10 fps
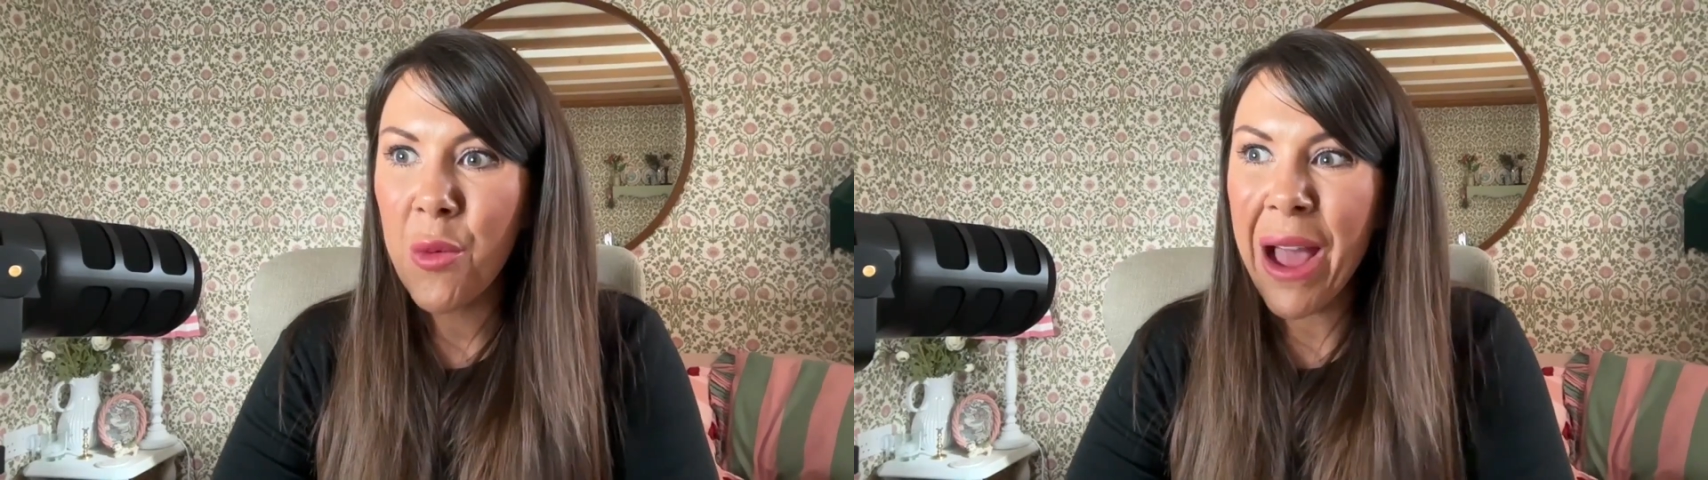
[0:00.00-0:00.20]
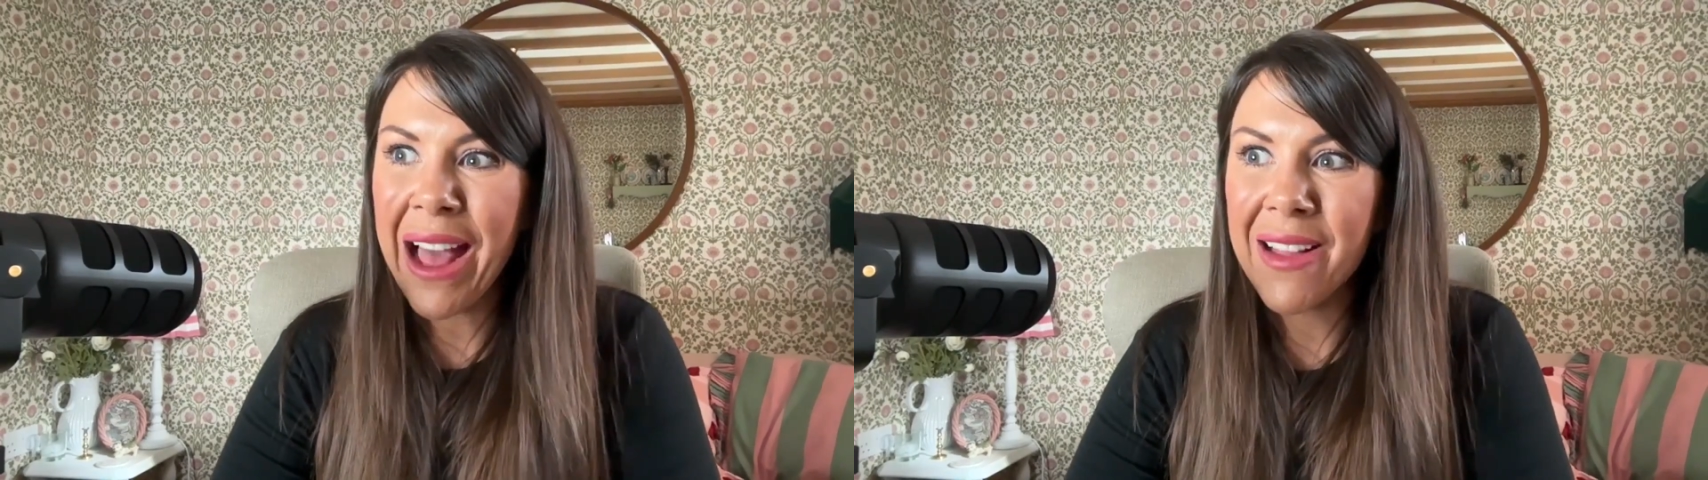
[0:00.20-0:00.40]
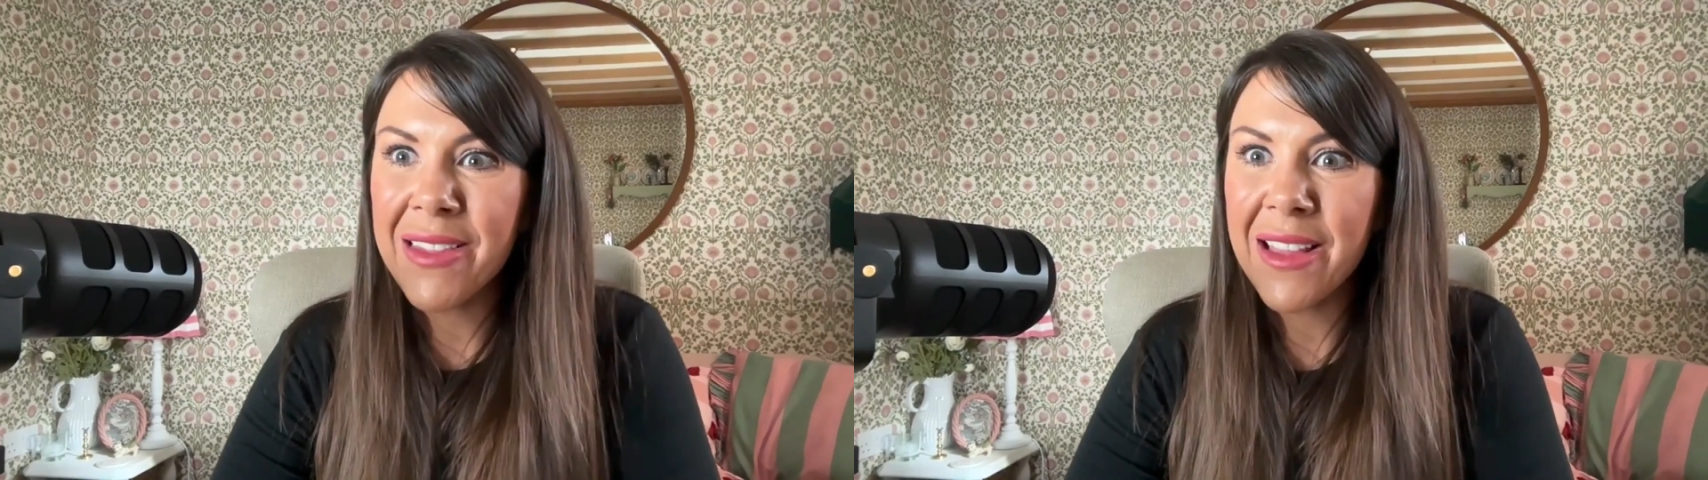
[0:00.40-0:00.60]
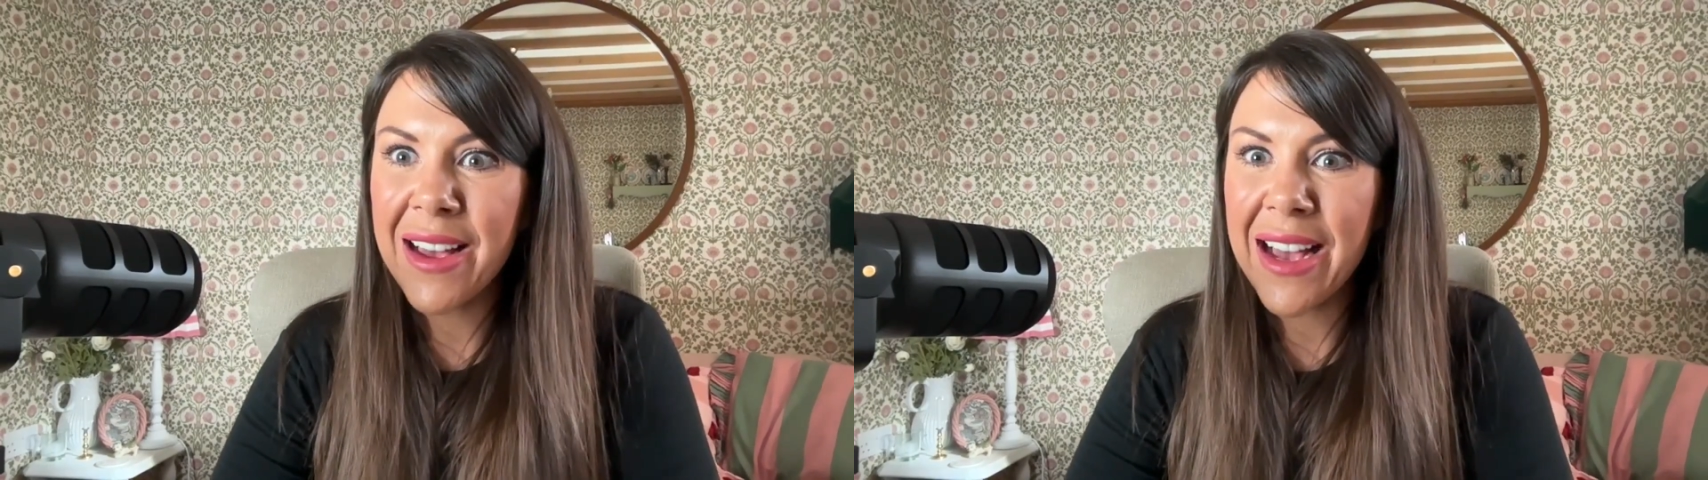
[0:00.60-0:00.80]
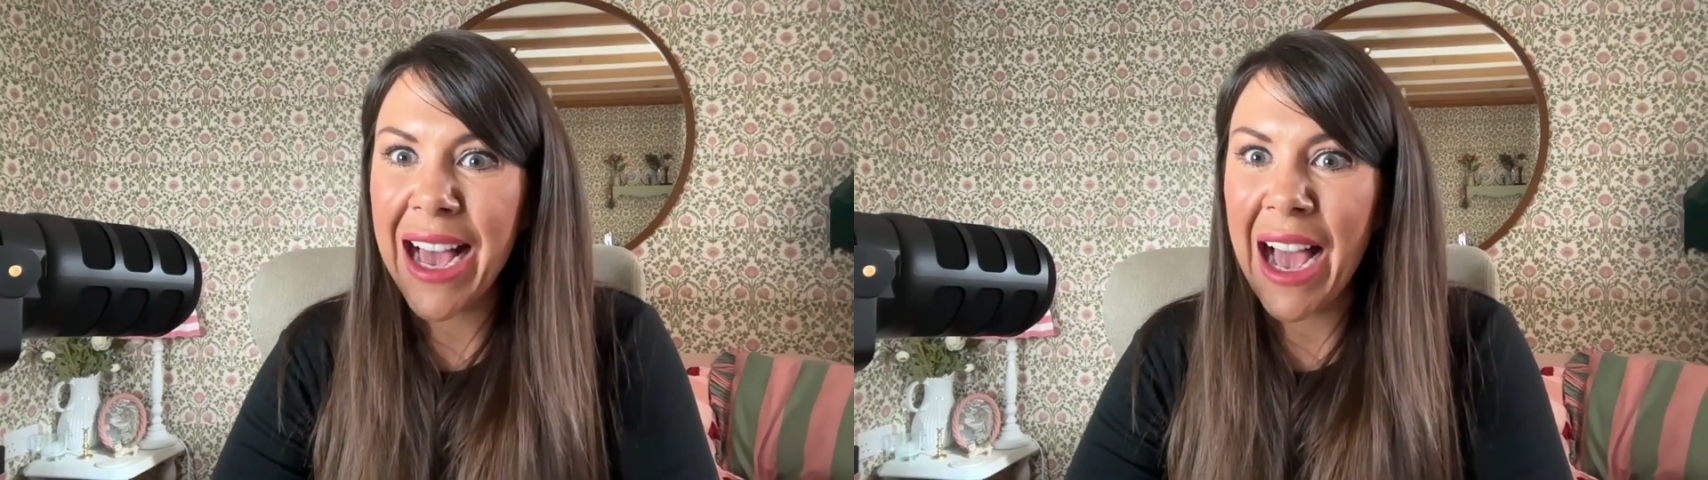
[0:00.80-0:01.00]
Well,
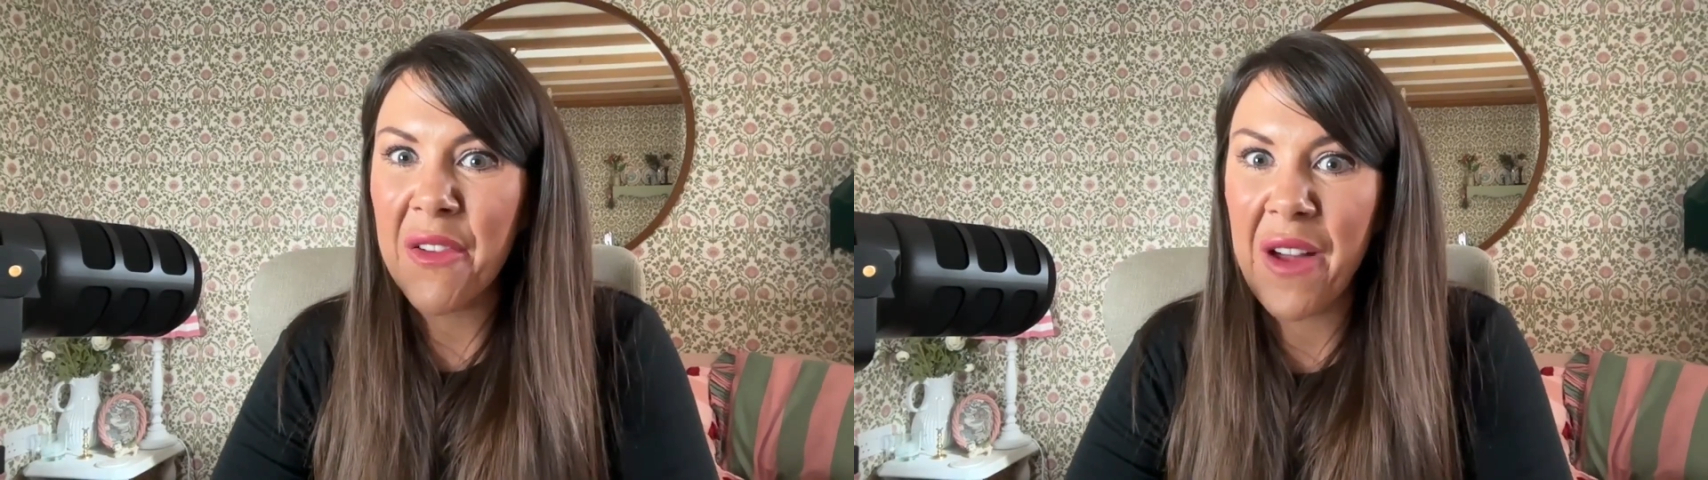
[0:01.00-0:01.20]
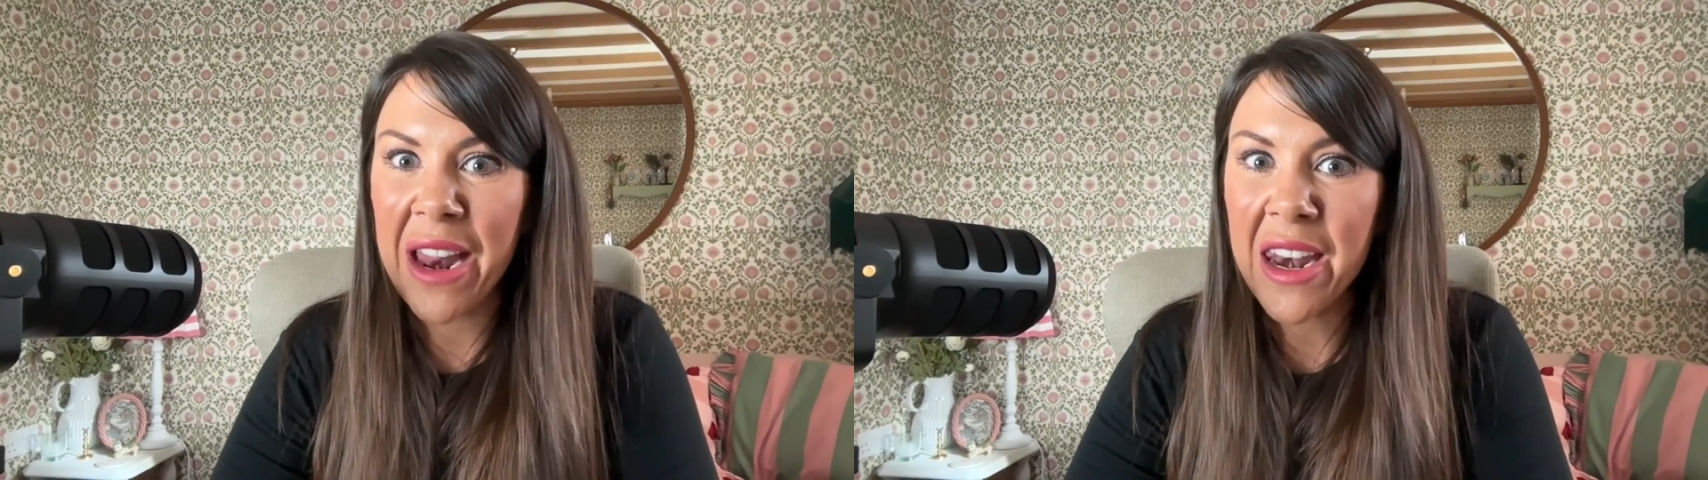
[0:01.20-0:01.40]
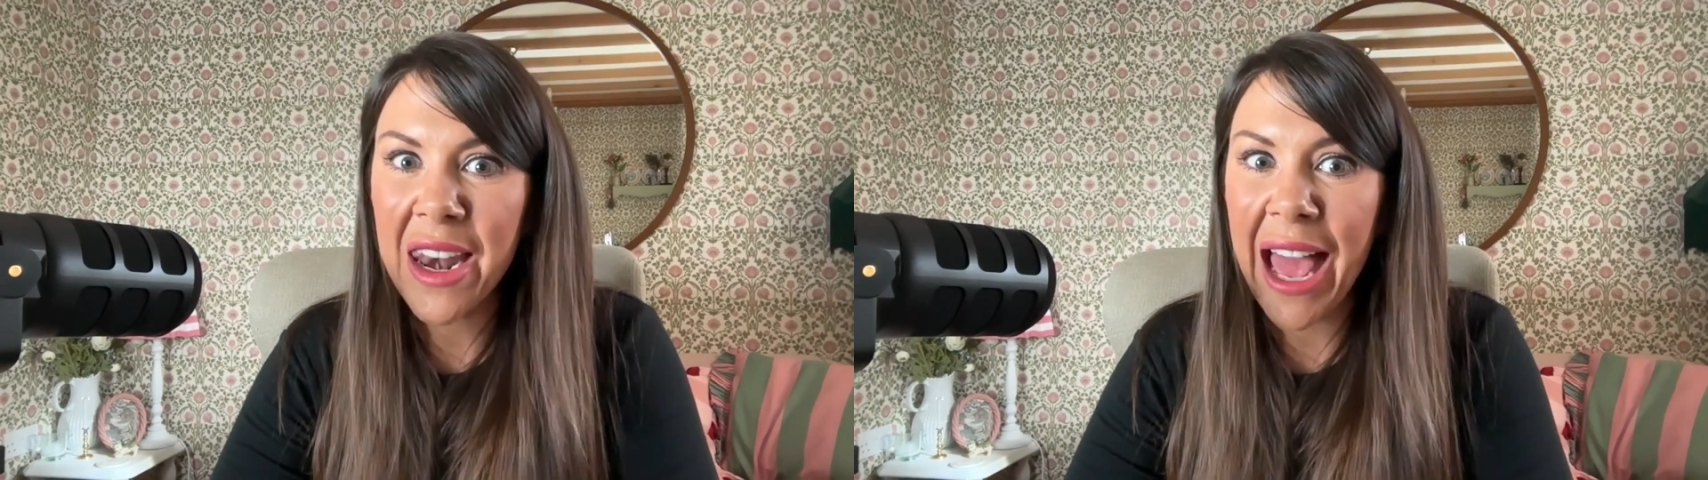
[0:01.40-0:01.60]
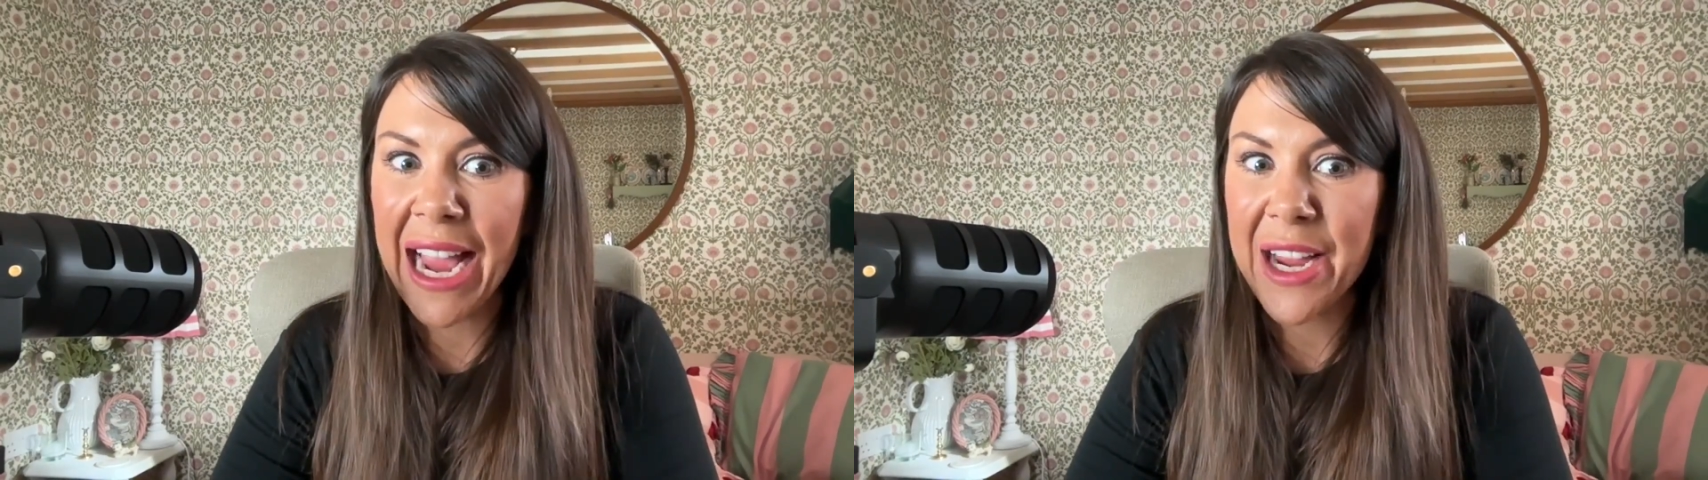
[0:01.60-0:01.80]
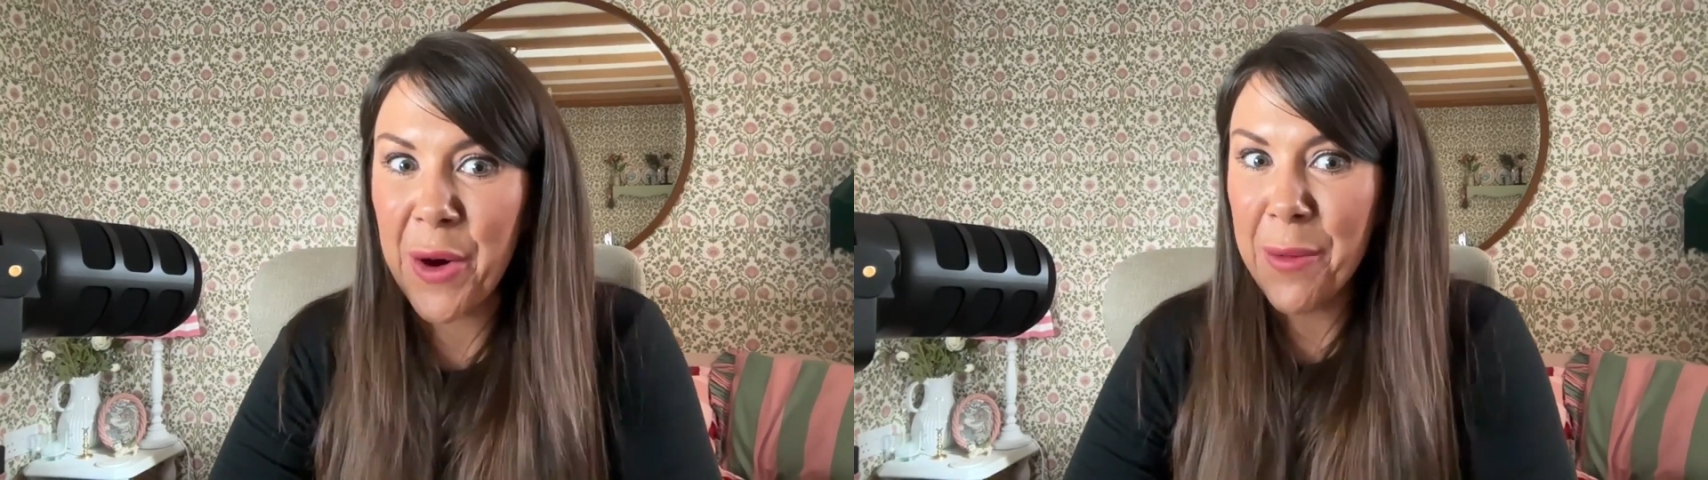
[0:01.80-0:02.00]
I felt like,